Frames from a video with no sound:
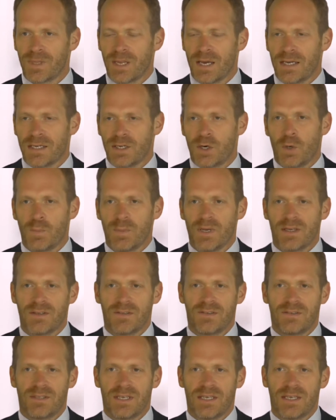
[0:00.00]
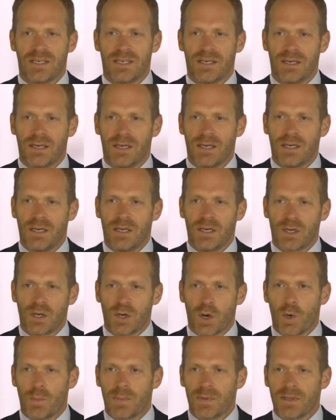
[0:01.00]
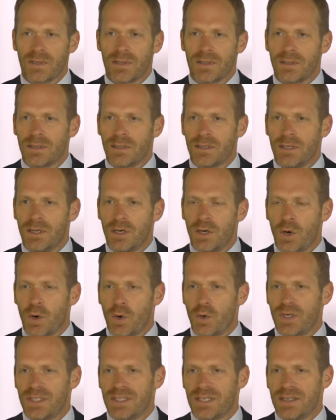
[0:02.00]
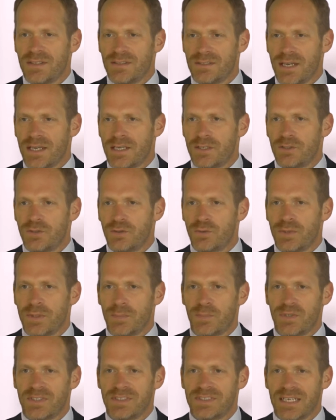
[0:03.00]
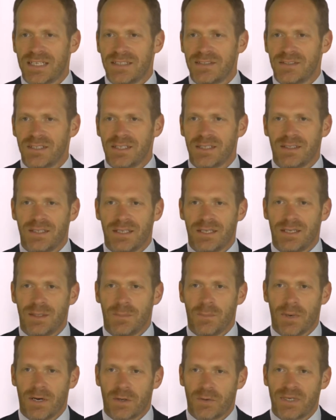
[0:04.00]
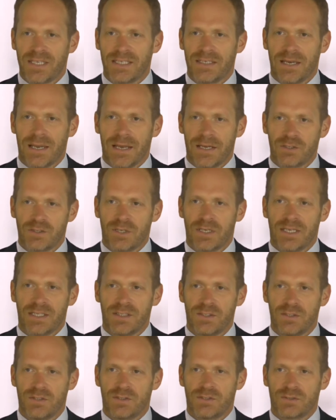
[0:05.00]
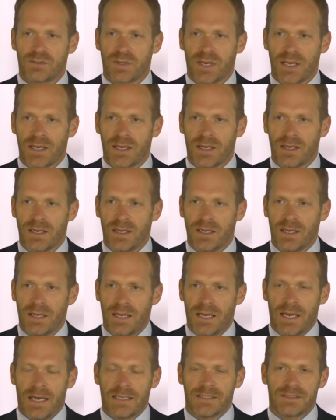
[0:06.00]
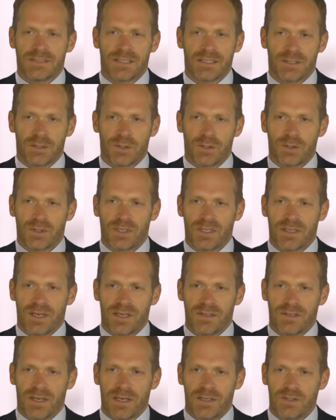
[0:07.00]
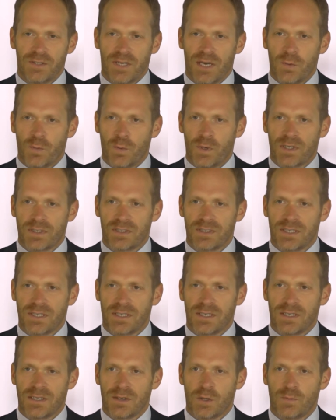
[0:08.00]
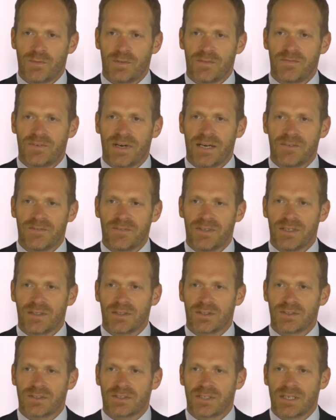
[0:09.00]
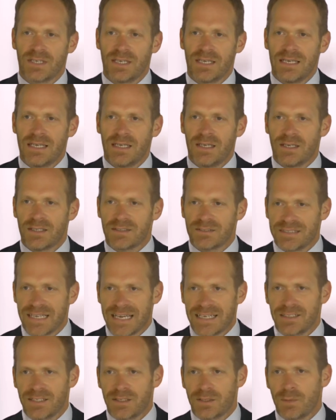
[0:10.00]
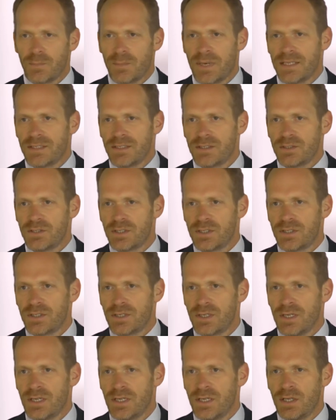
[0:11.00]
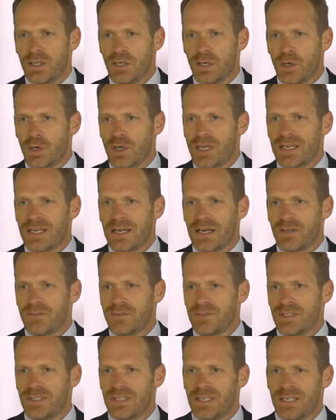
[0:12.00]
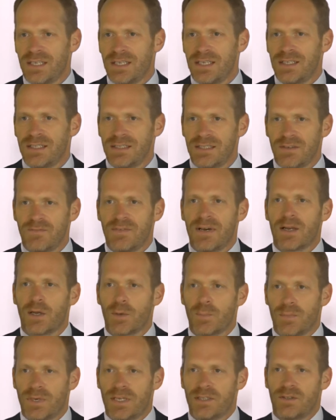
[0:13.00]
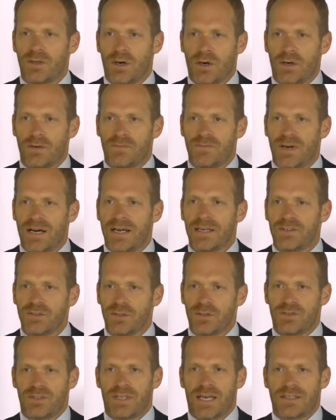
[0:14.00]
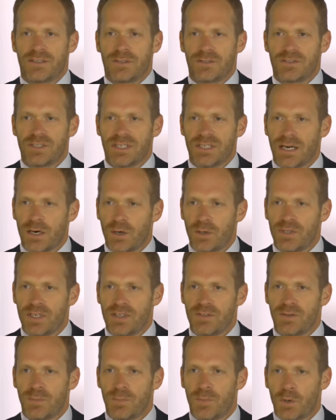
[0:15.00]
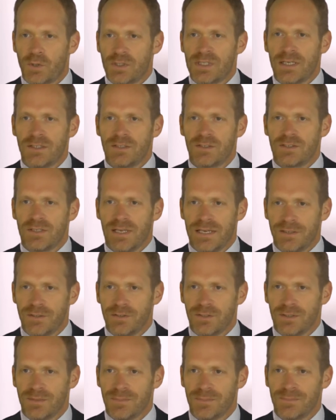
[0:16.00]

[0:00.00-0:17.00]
ICOMIA is the global organization representing the marine leisure industry. And in that organization I worked over 5 years as technical manager, looking after the development of ISO standards and how they support legislation.